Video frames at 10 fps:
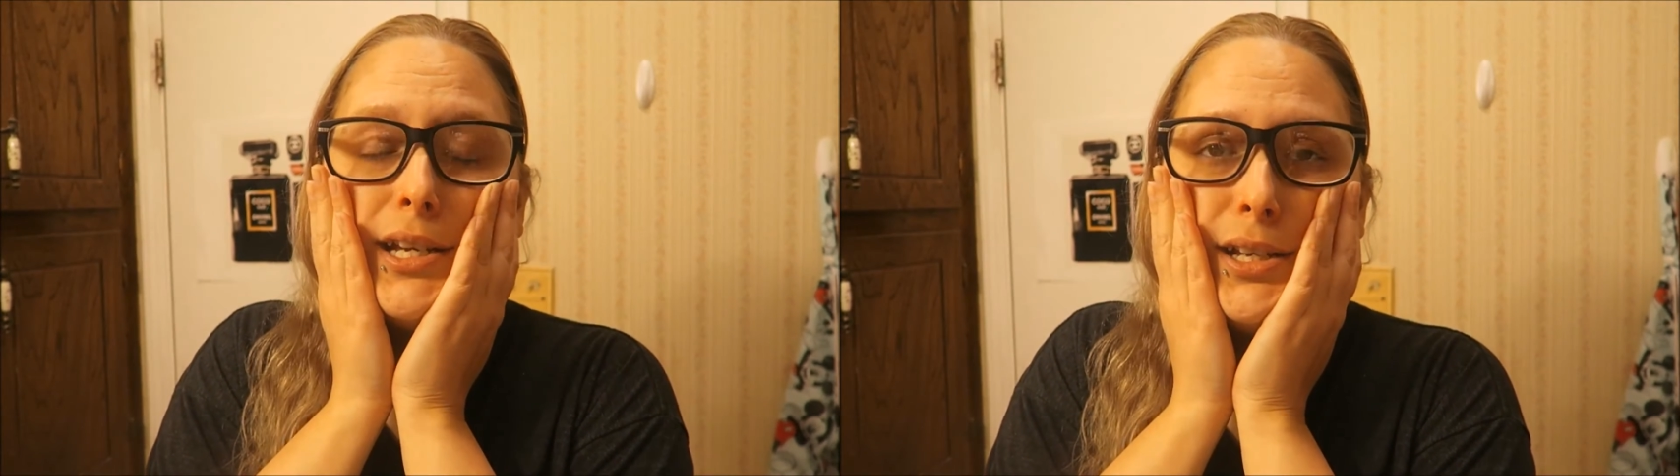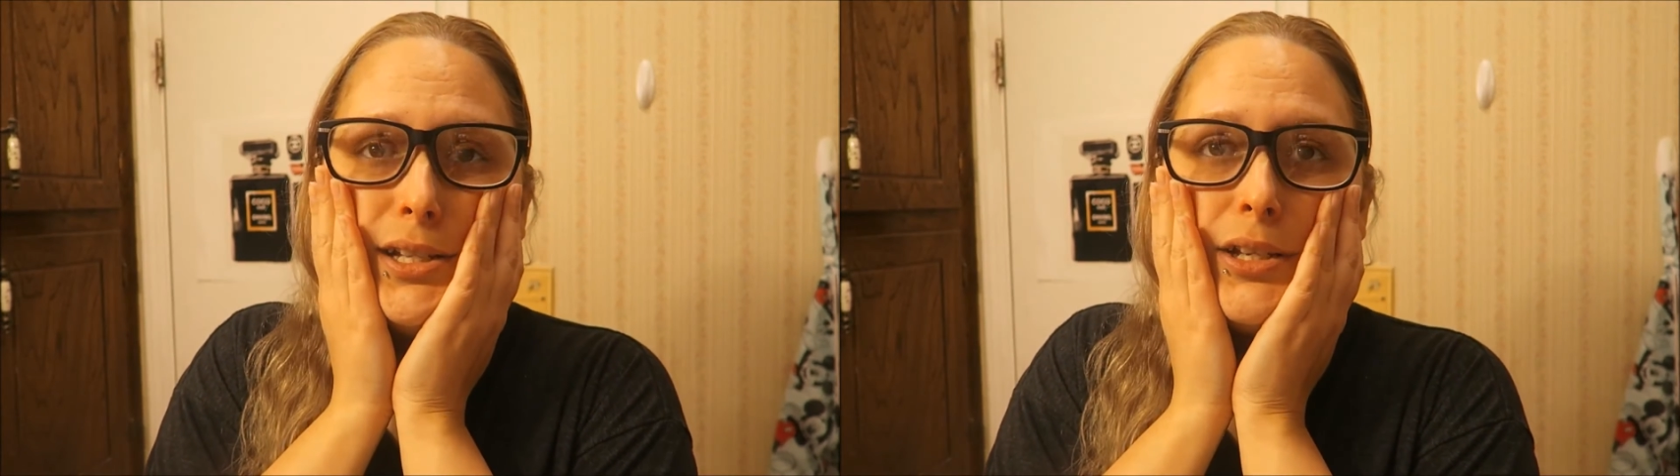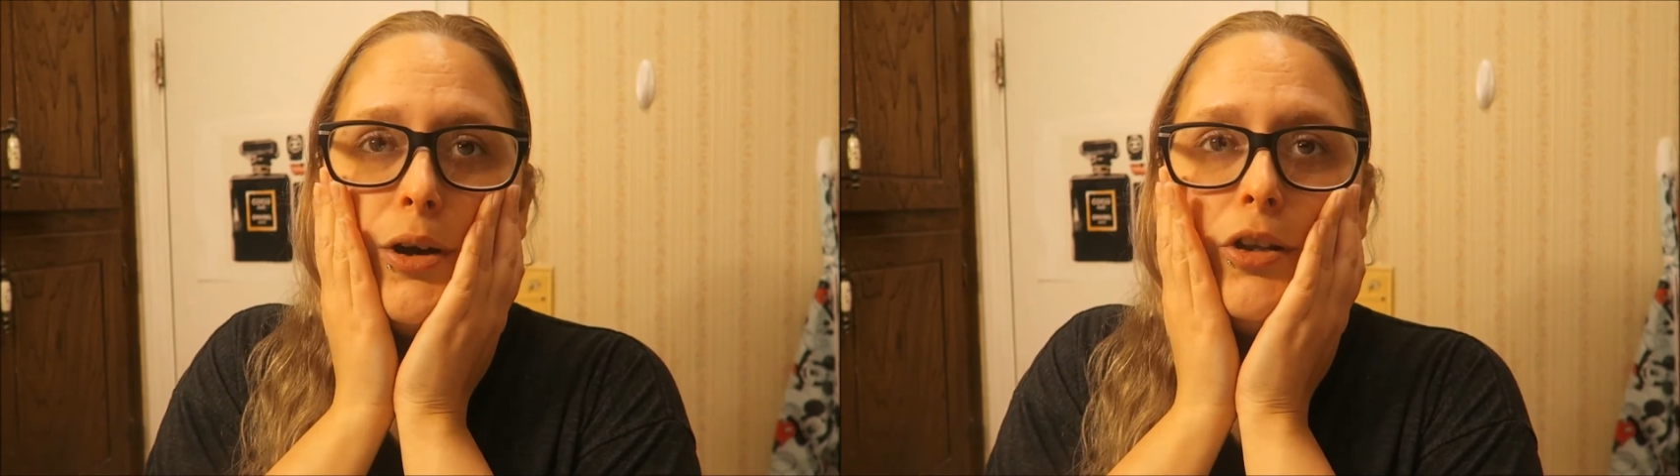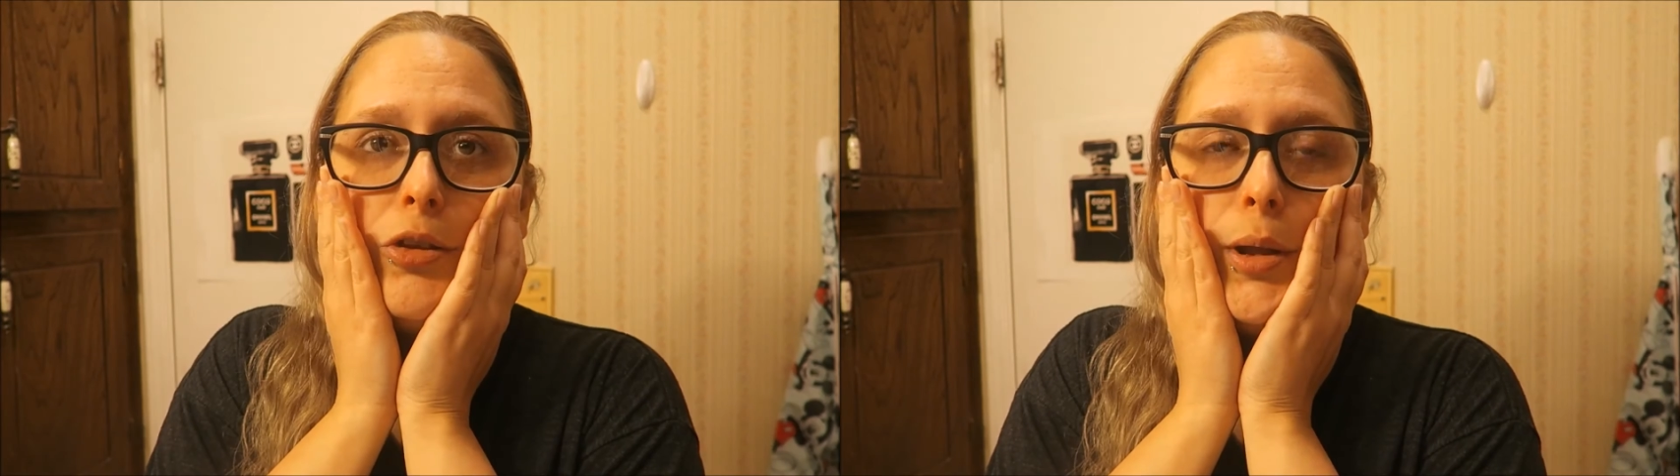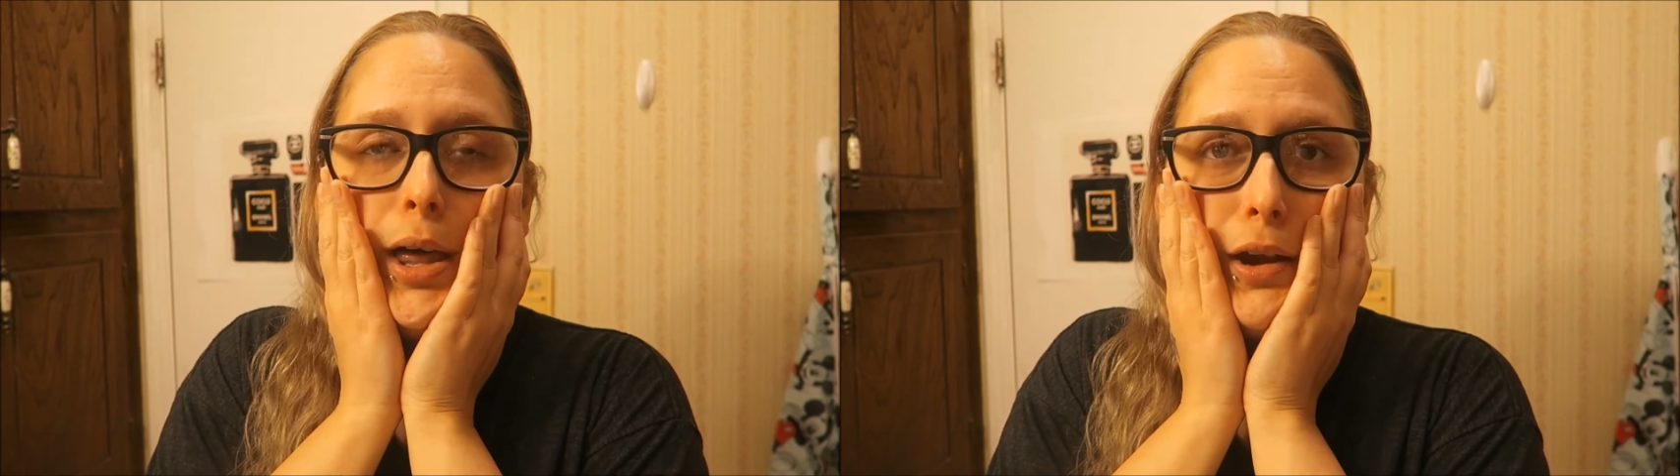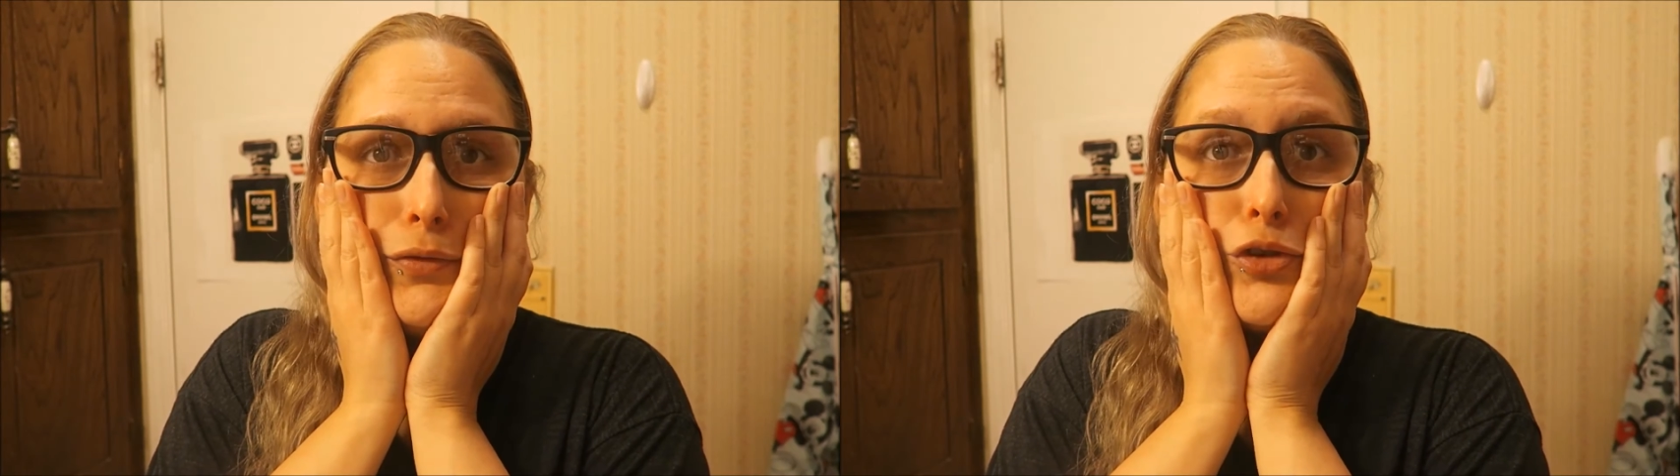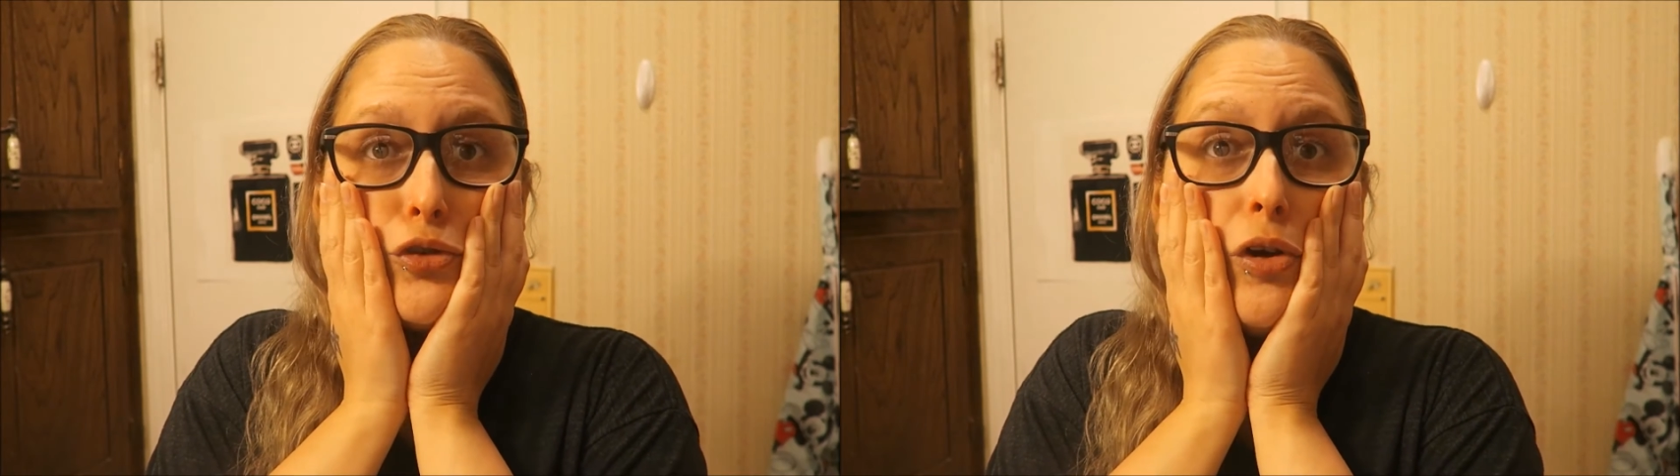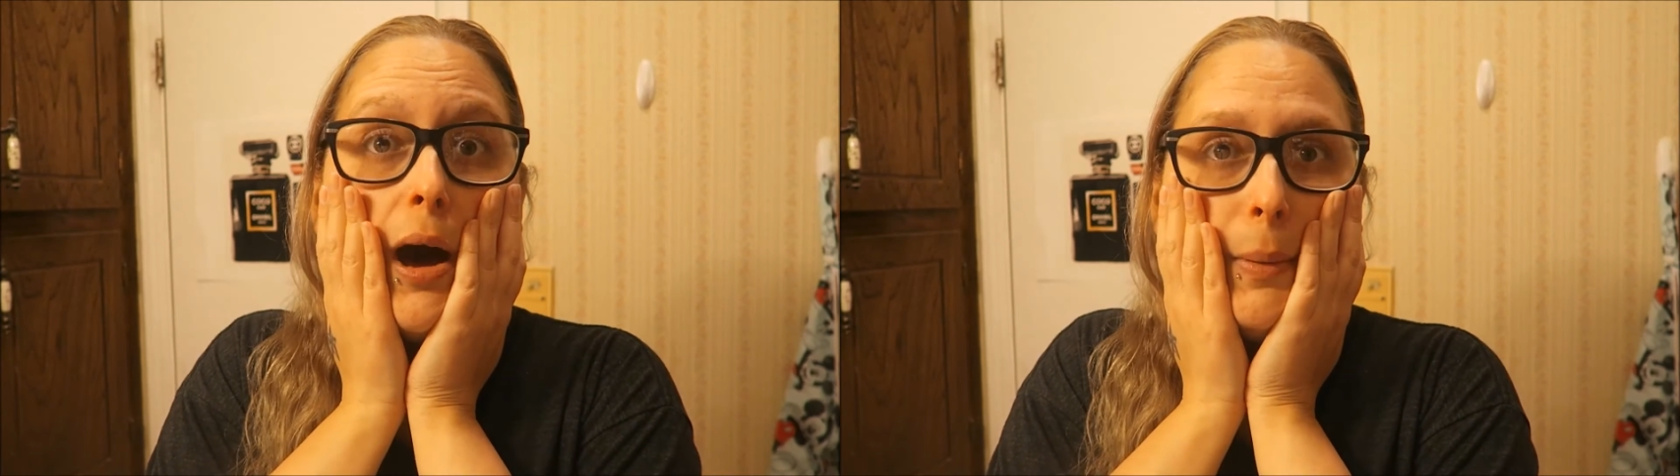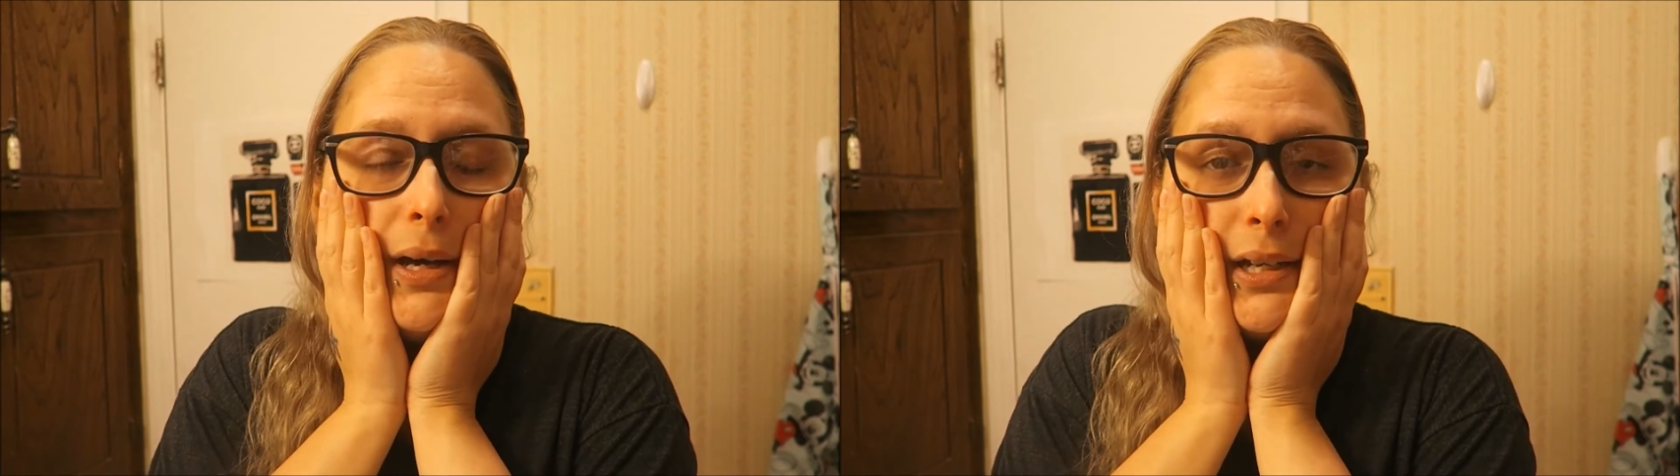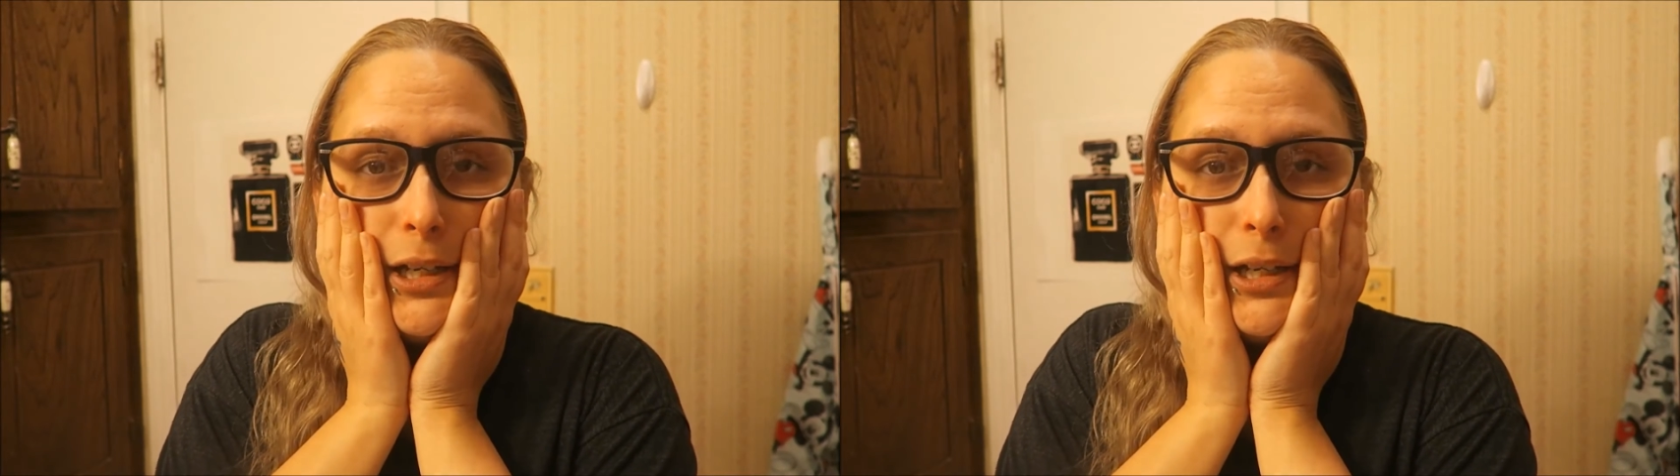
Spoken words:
because it's gone through a lot of trauma,